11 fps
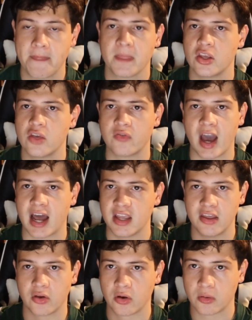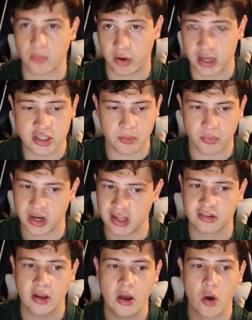you've got to either bring it to Breece
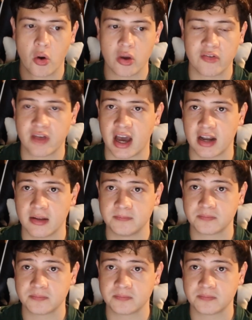or you've got to